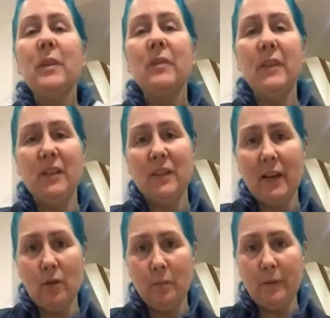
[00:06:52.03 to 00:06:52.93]
This
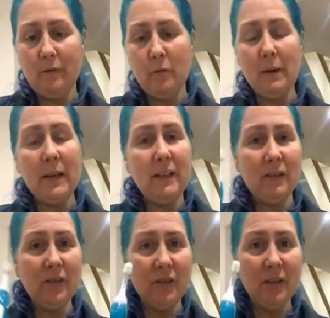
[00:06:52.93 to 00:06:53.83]
cannot be
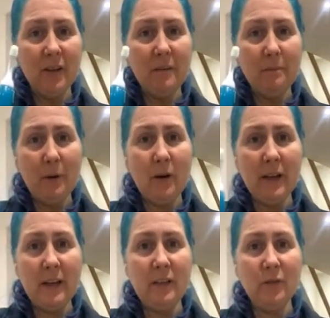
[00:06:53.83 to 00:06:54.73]
replaced by
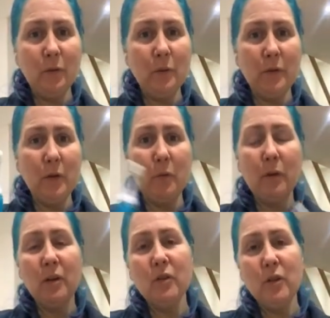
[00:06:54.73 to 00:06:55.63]
any sort of
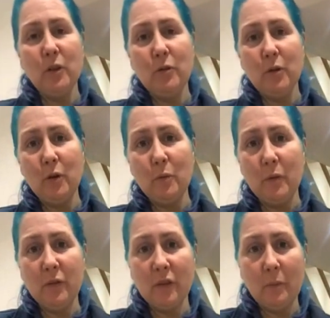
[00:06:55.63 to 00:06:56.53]
toothbrush that you do
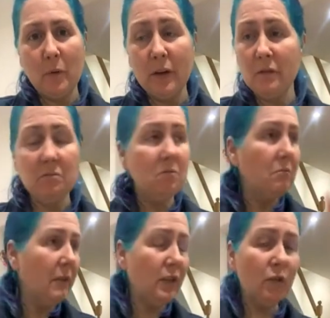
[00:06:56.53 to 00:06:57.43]
with someone
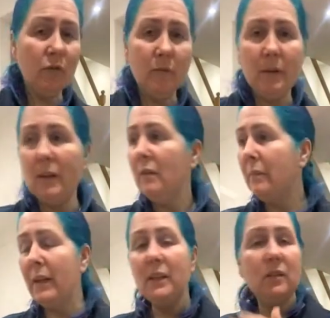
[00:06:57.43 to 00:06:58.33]
at a grooming
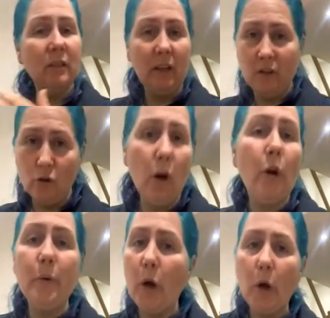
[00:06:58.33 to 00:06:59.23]
place, at your
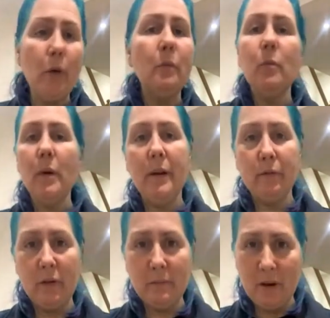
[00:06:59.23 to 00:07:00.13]
own home, or
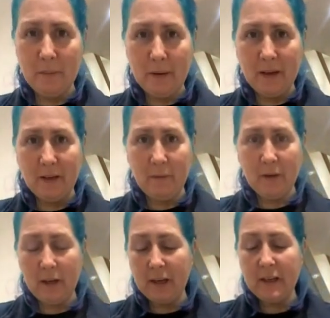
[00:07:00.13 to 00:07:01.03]
whatever it might be.
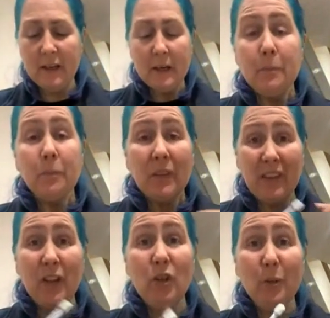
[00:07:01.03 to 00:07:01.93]
Okay, they
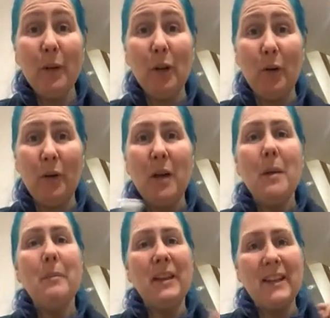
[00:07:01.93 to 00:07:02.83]
can do a lot.
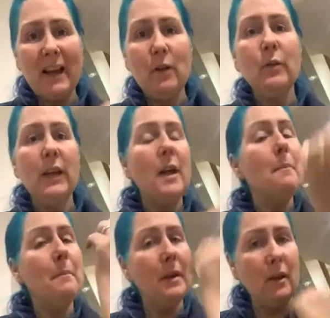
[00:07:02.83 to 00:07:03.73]
They cannot get
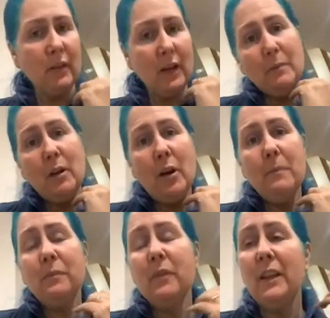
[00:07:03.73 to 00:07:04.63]
below the gum
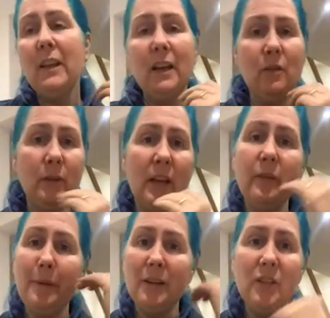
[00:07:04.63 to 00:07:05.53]
line, they cannot get
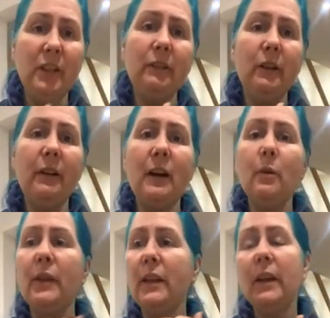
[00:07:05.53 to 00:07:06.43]
bacteria out,
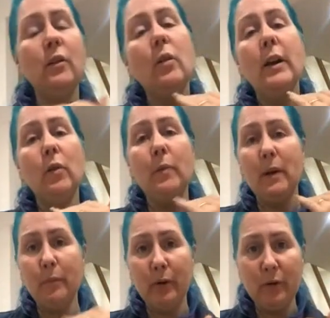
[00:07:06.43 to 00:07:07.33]
they cannot help a
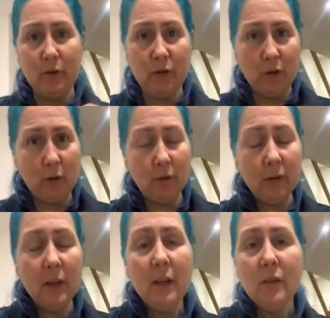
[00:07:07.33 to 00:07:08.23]
broken tooth.
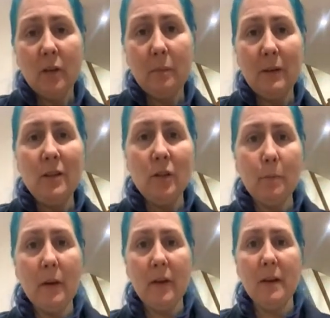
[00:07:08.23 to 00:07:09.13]
So please just
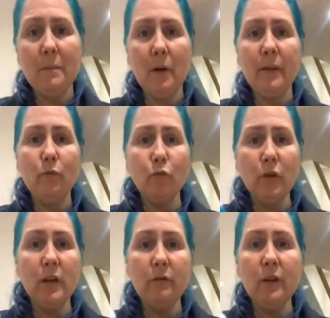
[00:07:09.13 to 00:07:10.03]
bear that in mind.
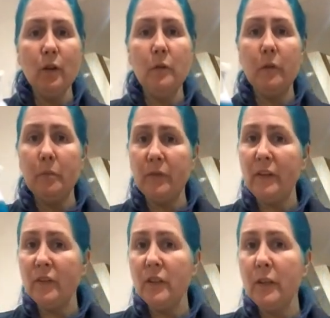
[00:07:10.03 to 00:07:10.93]
Really, really good for
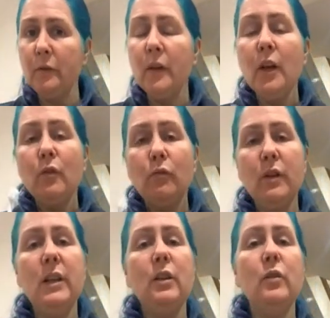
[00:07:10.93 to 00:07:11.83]
preventative,
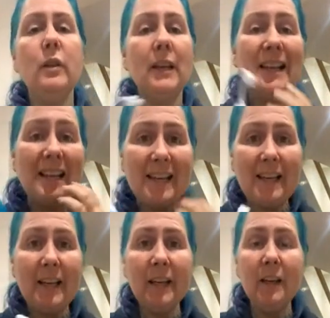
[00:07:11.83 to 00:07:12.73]
really good at
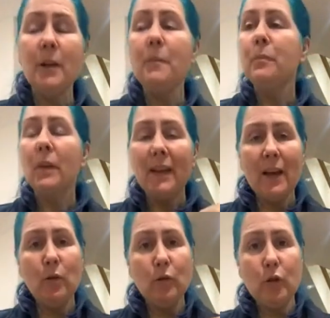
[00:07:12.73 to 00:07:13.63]
cleaning,
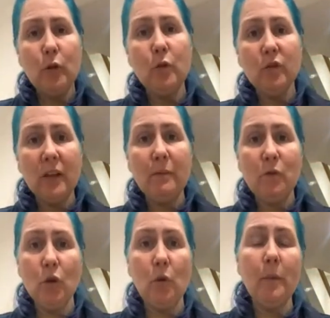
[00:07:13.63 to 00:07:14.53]
cannot do the same
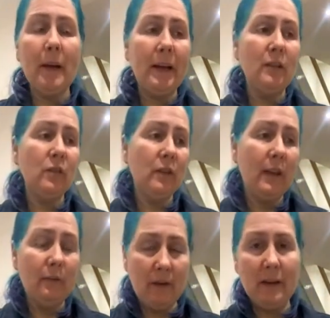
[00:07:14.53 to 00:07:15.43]
job as
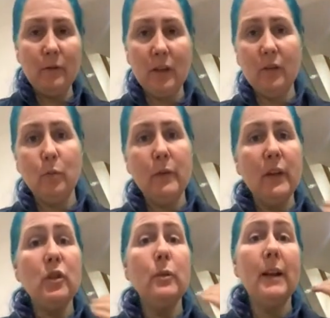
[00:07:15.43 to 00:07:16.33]
a vet does when they
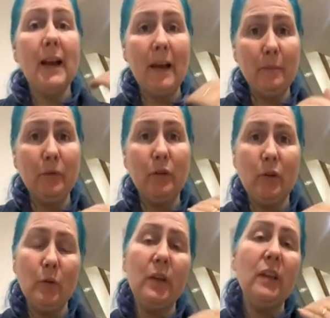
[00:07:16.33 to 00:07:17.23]
do an
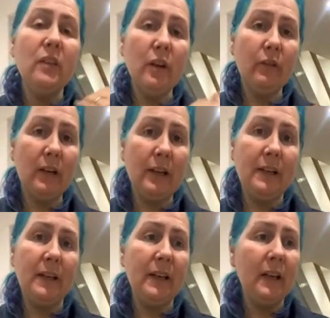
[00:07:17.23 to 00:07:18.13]
absolutely thorough
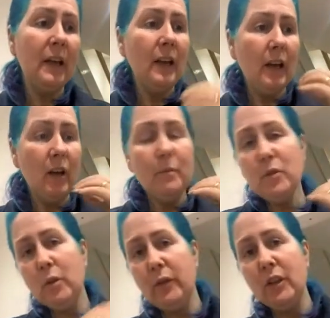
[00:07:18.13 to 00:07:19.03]
cleaning,
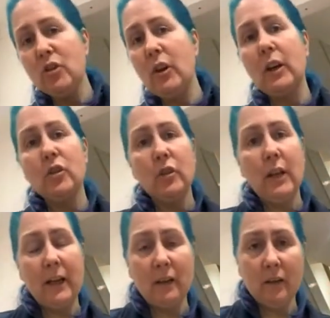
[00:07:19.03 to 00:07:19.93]
tooth extraction
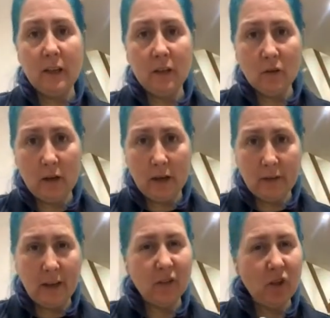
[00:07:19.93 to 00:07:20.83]
and things like
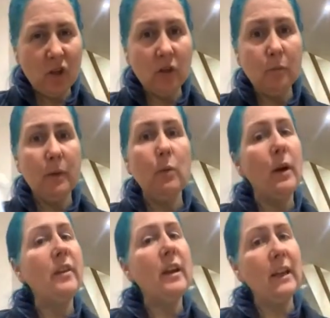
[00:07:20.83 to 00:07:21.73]
that. So just be aware
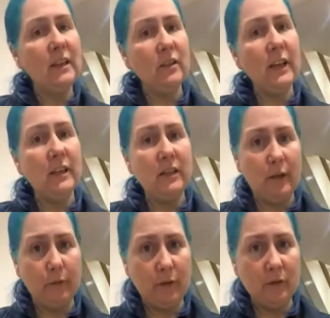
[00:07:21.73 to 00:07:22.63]
there is a
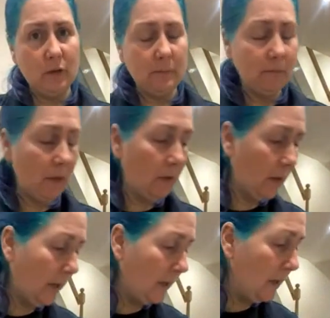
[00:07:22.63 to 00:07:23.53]
difference.
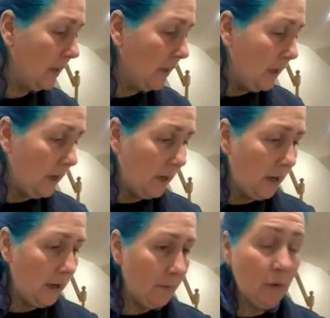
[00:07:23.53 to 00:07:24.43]
Okay,
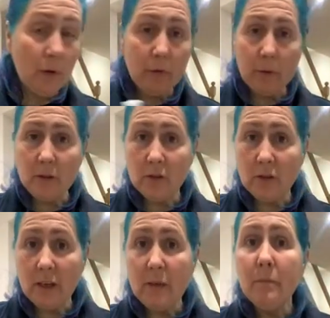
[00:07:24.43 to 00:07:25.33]
not everyone is the
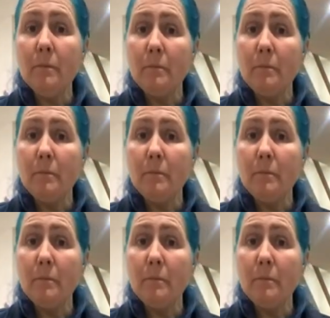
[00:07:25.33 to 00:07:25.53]
same.